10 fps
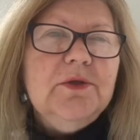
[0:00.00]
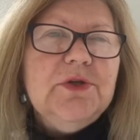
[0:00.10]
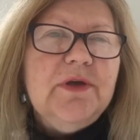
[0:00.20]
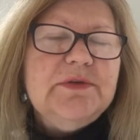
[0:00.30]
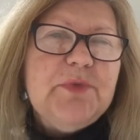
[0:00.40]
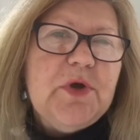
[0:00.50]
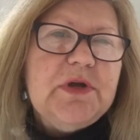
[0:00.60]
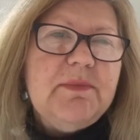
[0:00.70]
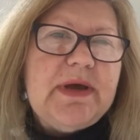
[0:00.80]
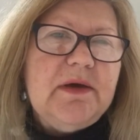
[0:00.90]
You know, I've
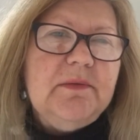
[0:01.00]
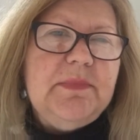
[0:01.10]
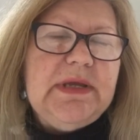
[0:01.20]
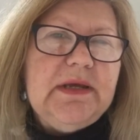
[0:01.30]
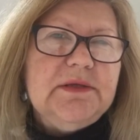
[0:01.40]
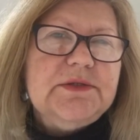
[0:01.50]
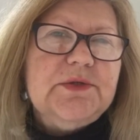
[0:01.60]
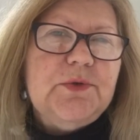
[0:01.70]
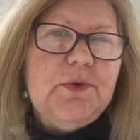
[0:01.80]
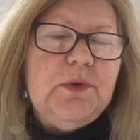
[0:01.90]
spoken about being at
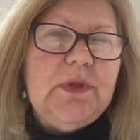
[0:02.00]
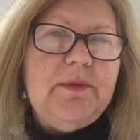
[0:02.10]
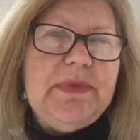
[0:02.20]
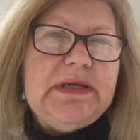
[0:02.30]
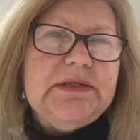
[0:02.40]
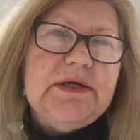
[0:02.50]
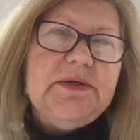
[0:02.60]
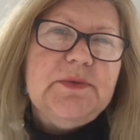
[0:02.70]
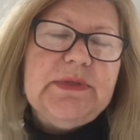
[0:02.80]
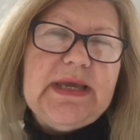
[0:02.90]
school and being
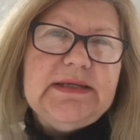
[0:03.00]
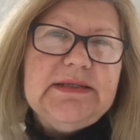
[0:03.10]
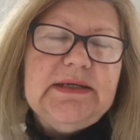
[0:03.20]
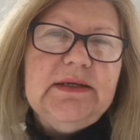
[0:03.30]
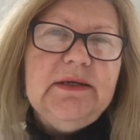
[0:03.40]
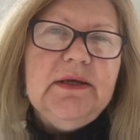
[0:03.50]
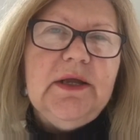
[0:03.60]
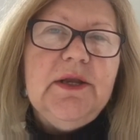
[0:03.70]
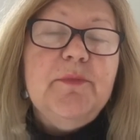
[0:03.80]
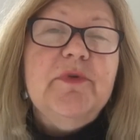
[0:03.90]
tasked with getting
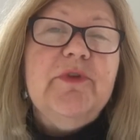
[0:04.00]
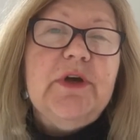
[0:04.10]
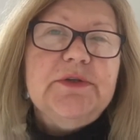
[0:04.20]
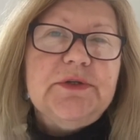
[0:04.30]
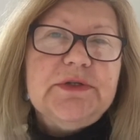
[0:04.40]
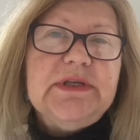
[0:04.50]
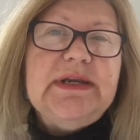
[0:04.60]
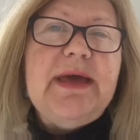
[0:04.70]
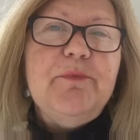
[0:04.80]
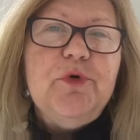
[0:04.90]
a number of girls onto the
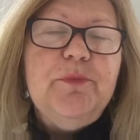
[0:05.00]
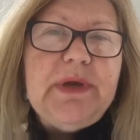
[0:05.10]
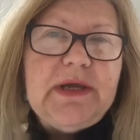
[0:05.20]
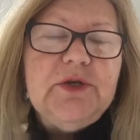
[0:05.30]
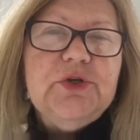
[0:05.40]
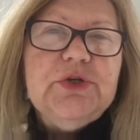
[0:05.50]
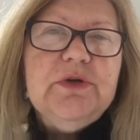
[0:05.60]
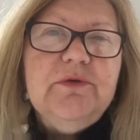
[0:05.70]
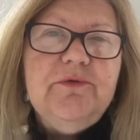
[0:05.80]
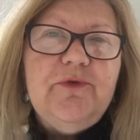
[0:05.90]
netball pitch
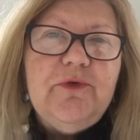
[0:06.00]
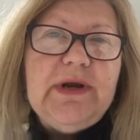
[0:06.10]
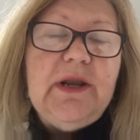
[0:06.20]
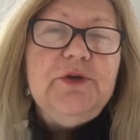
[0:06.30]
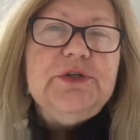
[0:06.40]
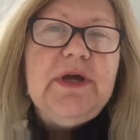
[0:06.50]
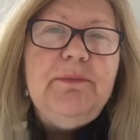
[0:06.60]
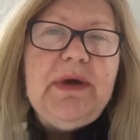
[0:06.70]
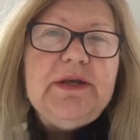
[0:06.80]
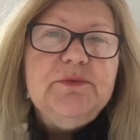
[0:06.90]
for a
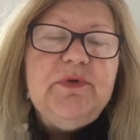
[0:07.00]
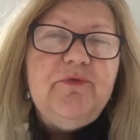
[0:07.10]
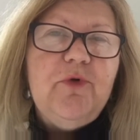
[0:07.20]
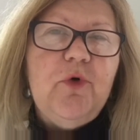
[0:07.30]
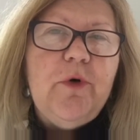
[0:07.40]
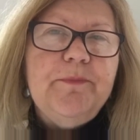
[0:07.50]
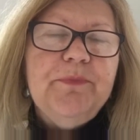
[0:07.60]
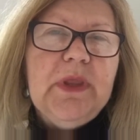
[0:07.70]
lunchtime match before.